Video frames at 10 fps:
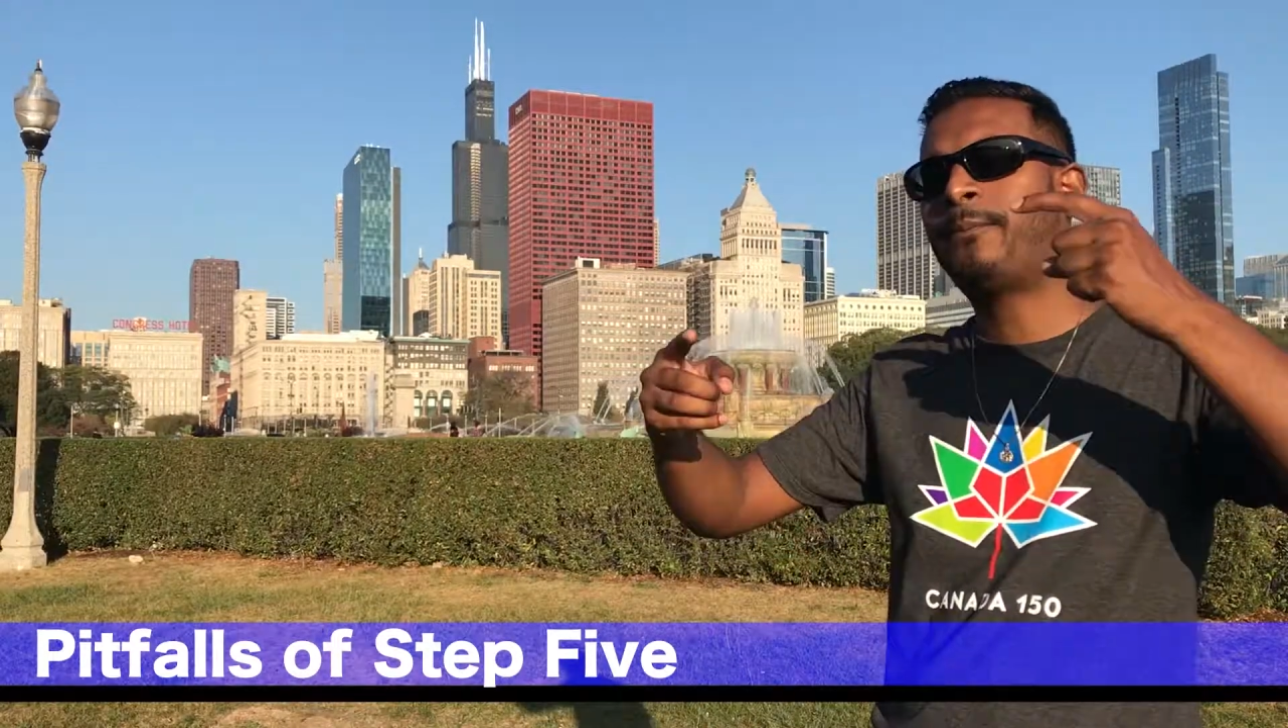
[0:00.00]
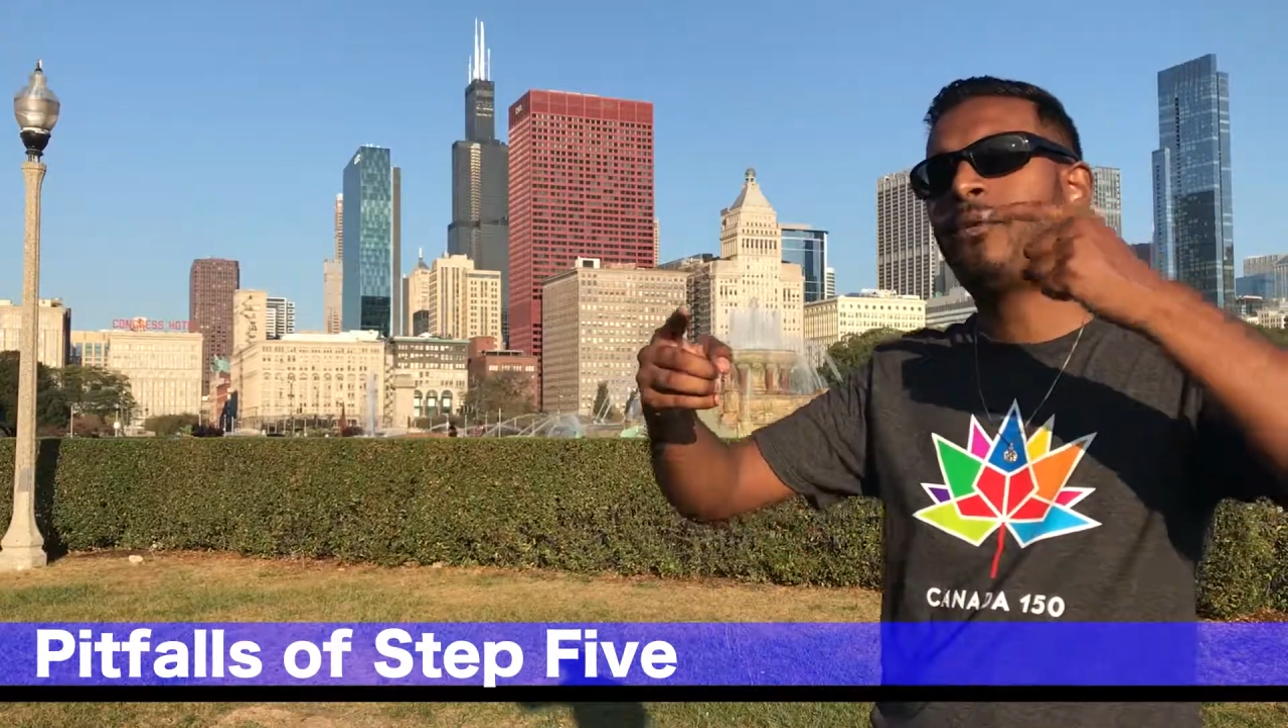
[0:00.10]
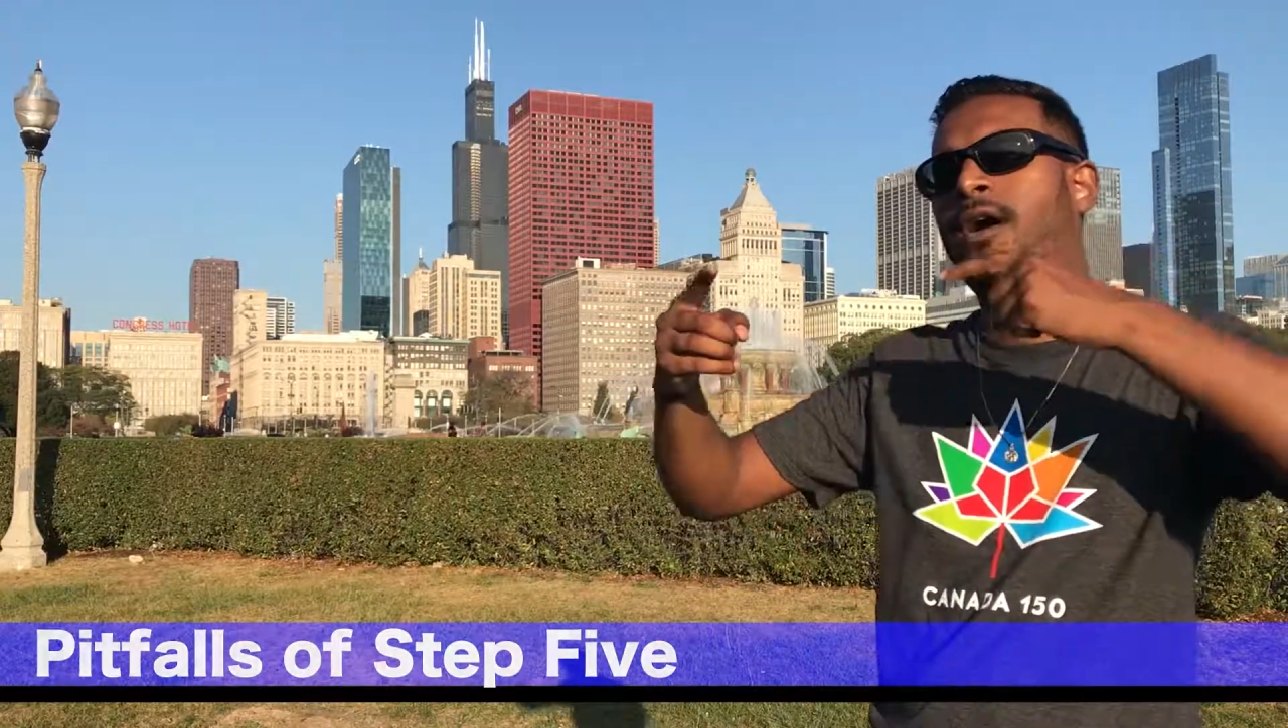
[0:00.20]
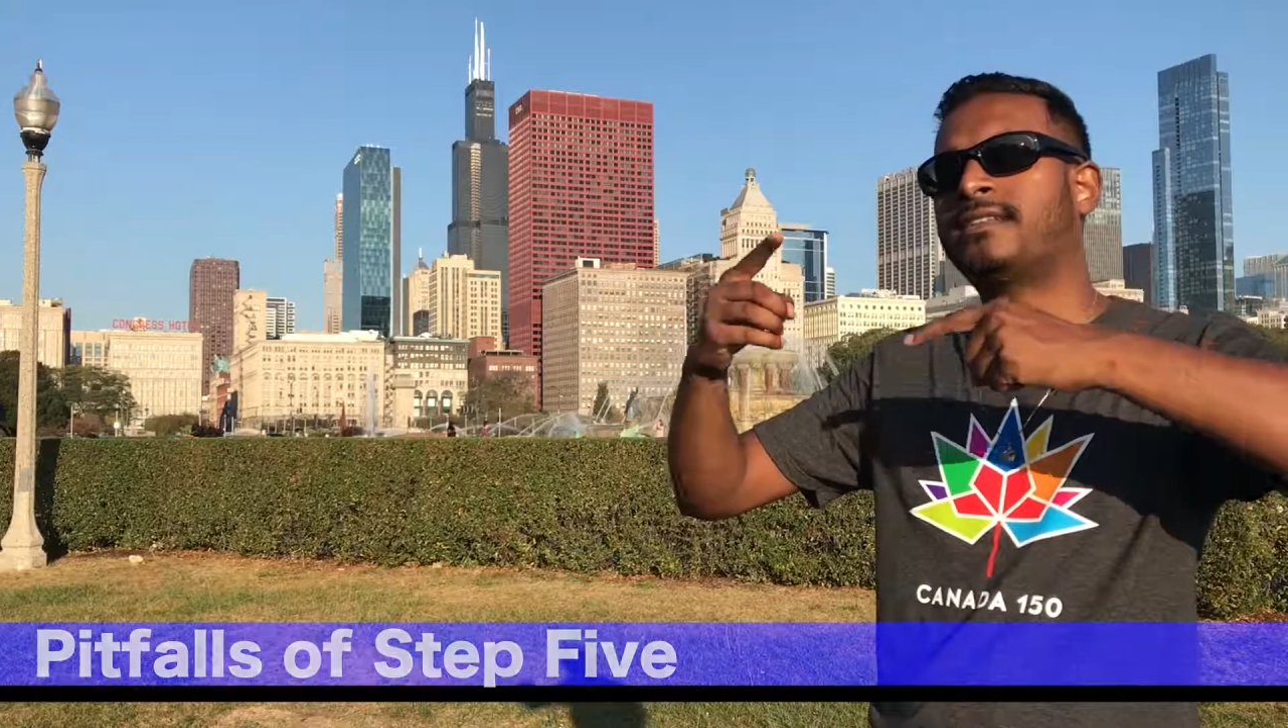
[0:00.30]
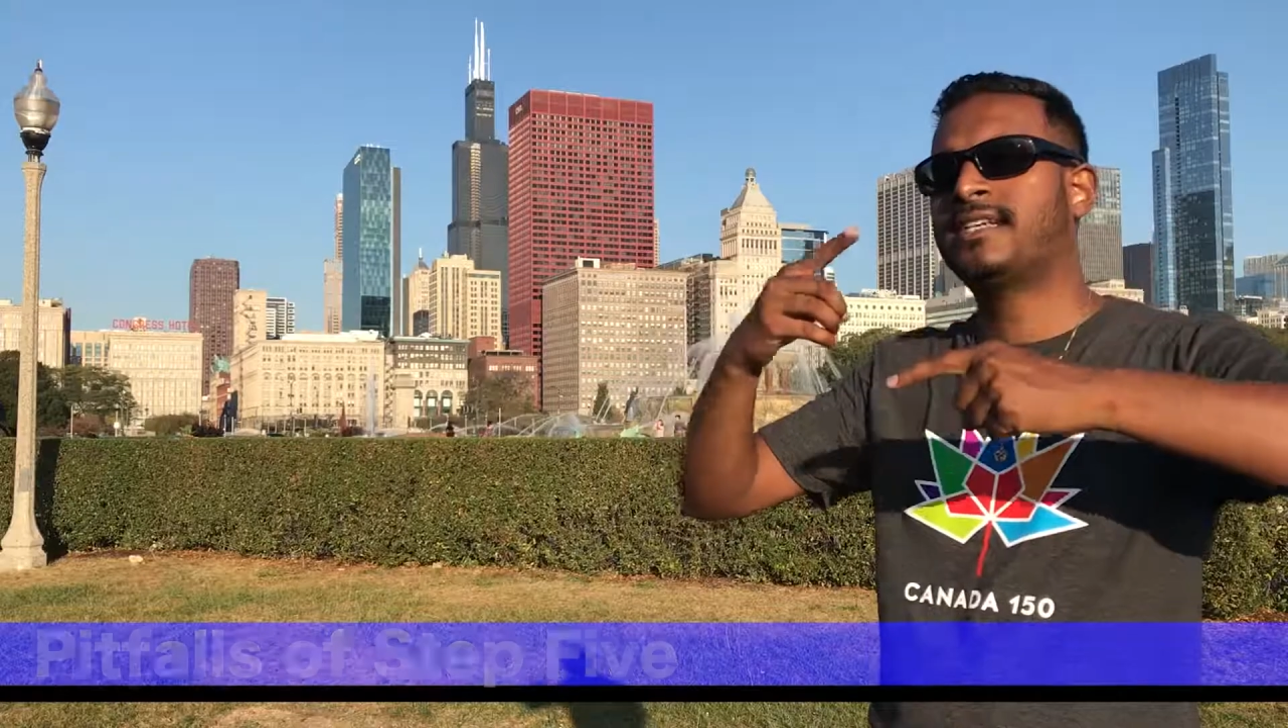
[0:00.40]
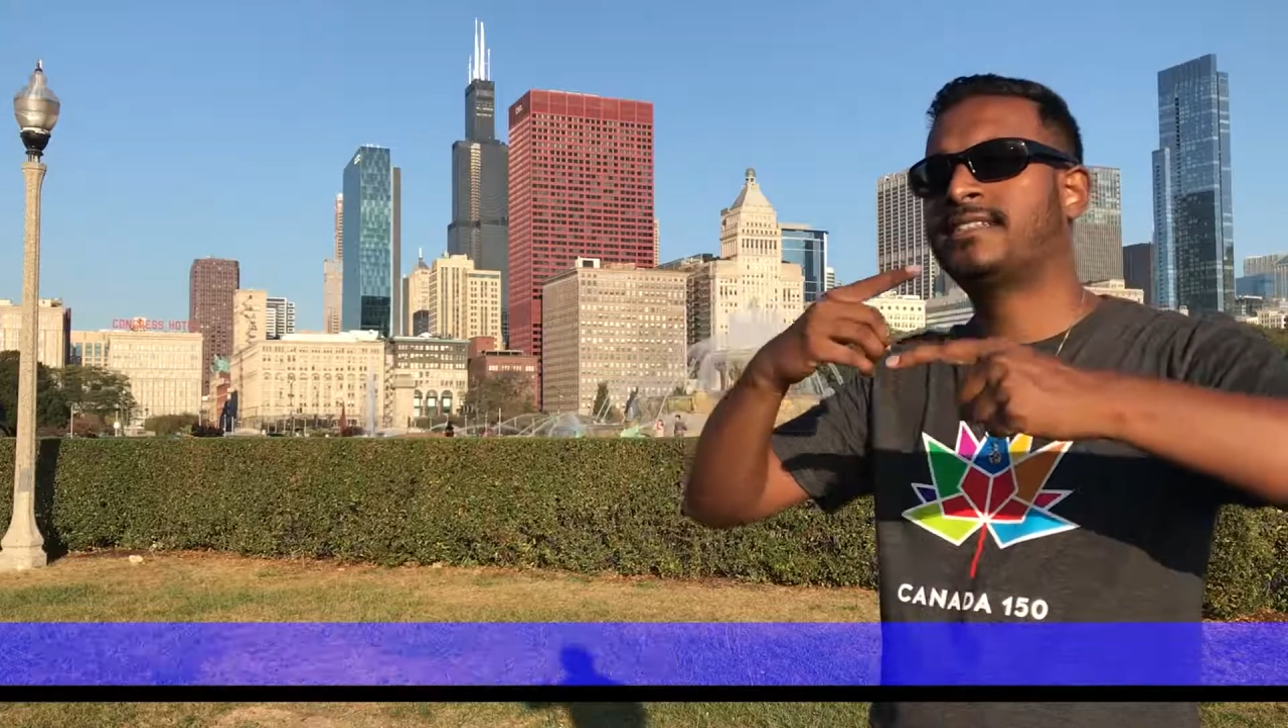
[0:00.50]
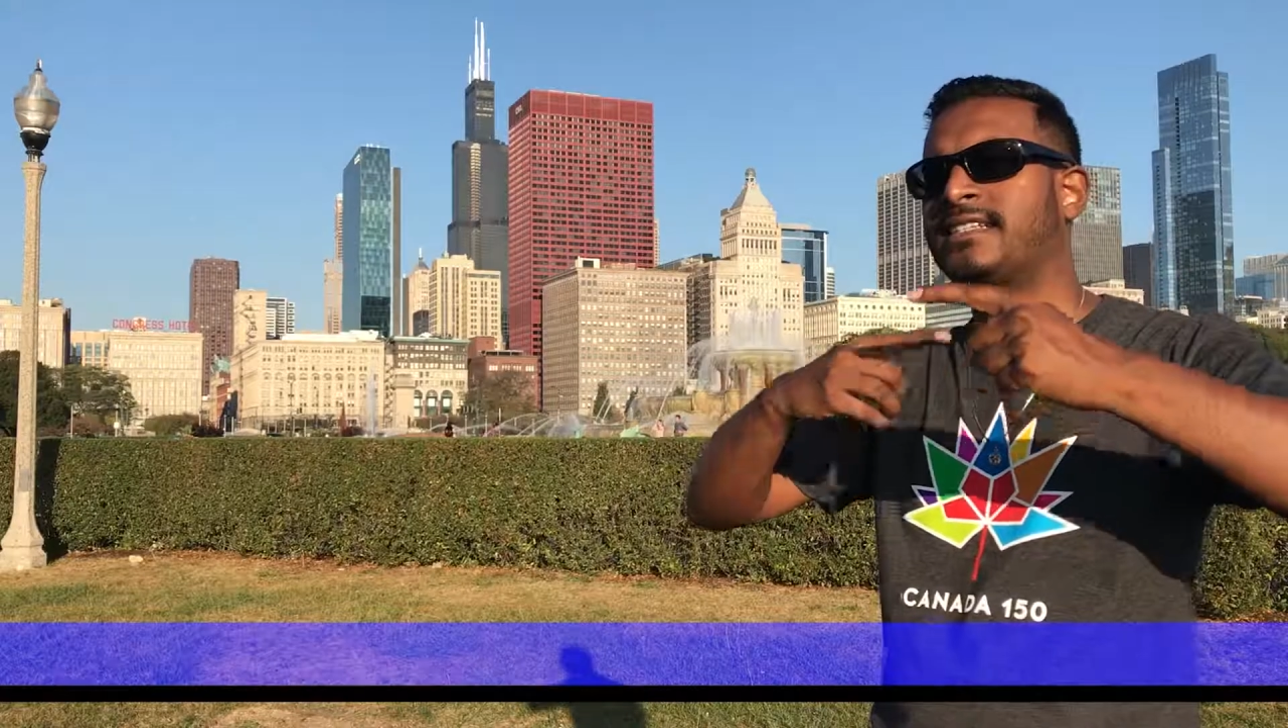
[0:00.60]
processing